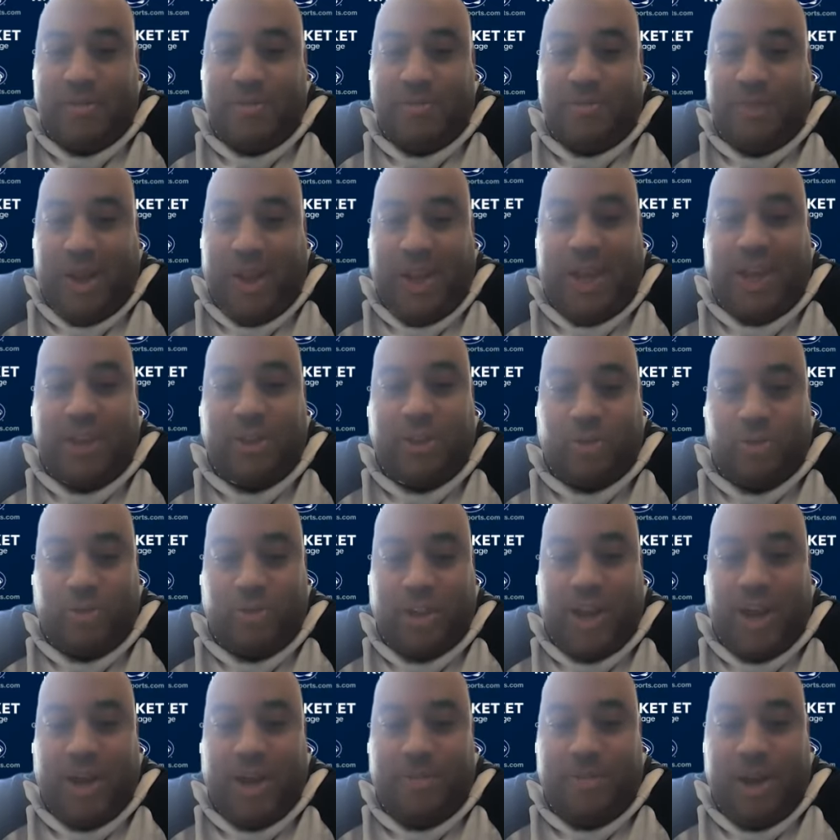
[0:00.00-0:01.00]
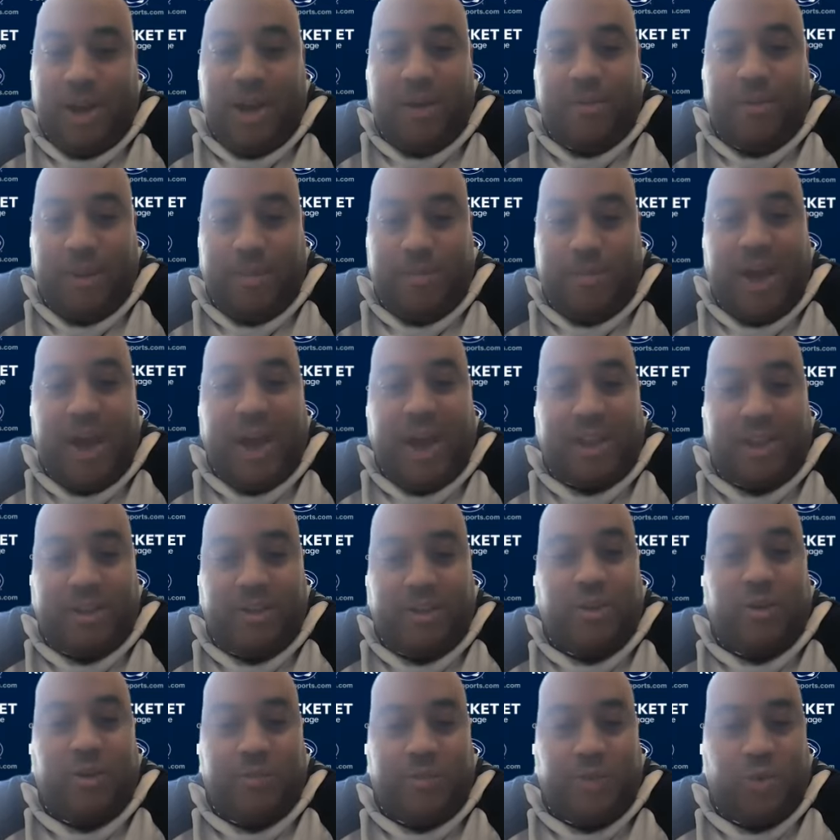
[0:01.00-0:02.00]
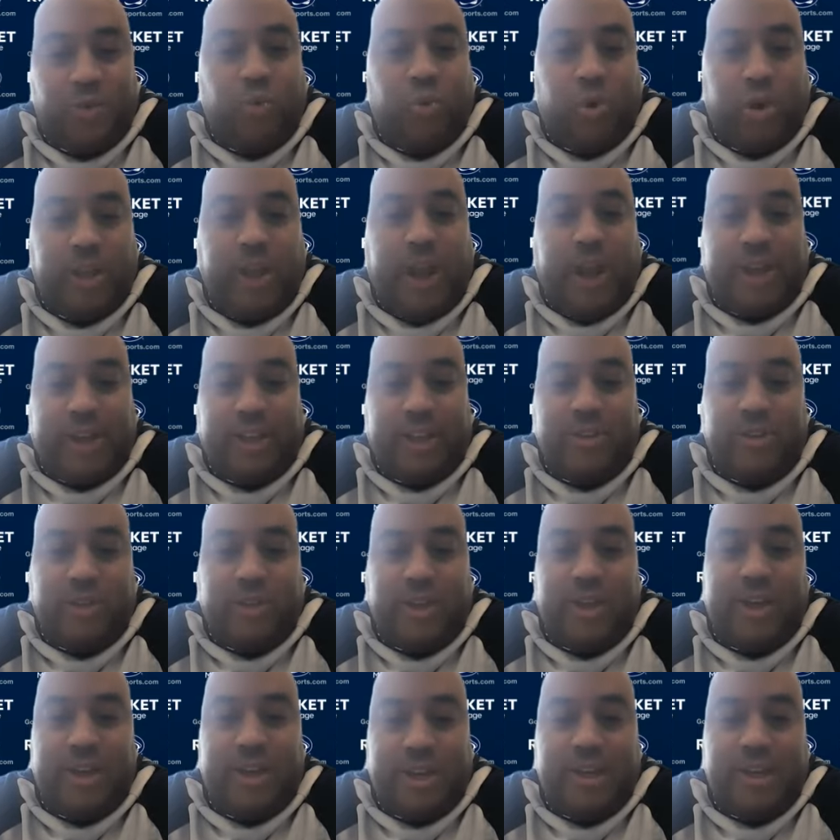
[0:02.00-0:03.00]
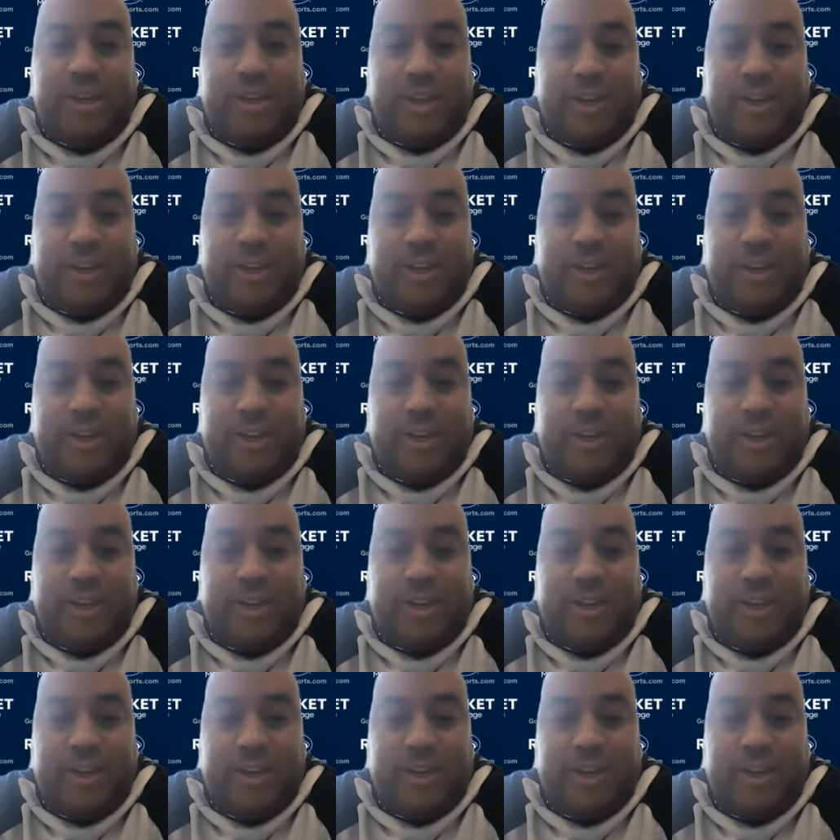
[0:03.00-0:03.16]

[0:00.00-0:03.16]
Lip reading: my hands are tied behind my back in terms of what I can say.